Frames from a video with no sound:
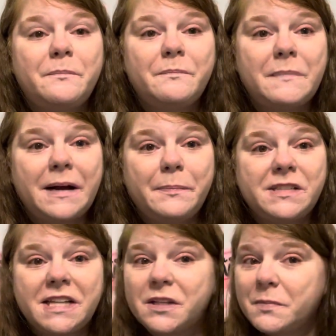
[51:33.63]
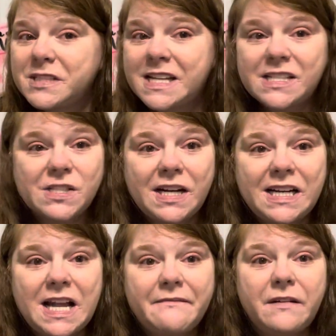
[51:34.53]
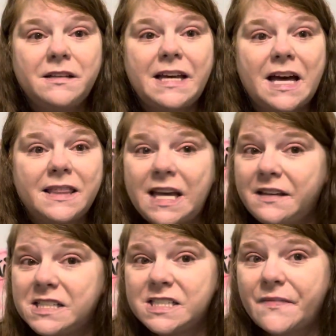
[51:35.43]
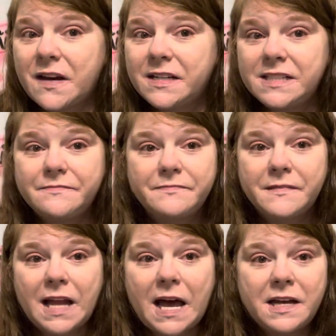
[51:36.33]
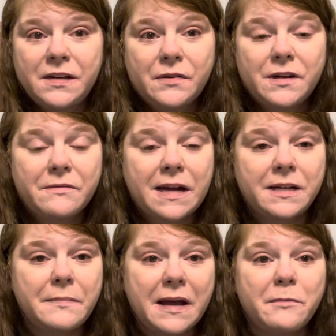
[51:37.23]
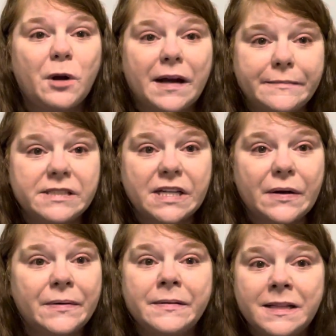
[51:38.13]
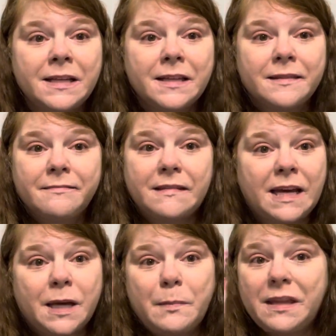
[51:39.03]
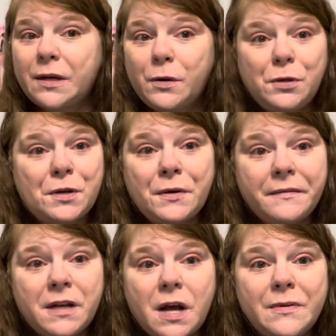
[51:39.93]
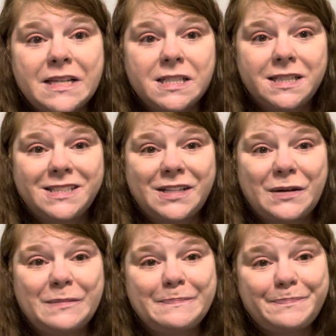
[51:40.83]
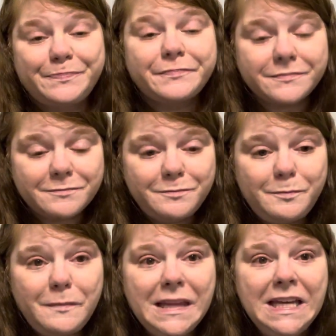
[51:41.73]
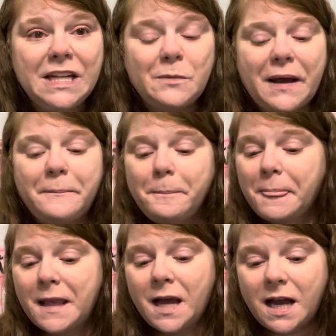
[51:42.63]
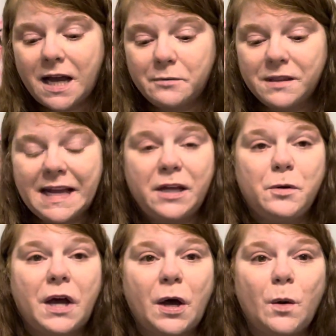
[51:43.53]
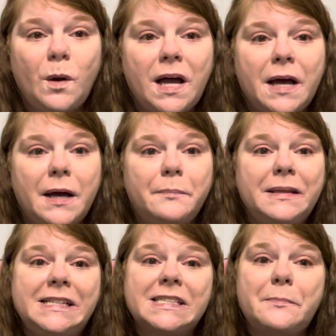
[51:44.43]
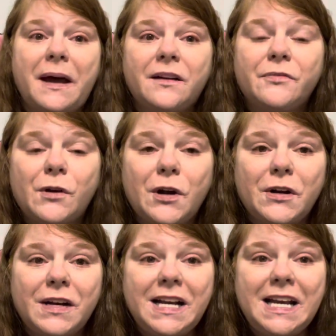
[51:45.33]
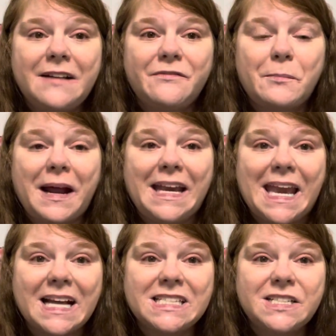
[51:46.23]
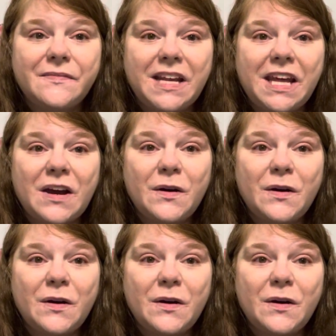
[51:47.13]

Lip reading: My particular breast cancer, I did not feel yet. They just found it under a random mammogram. So it can be there and you don't even know it. So anyway, I will let you go. Please come back for my next video.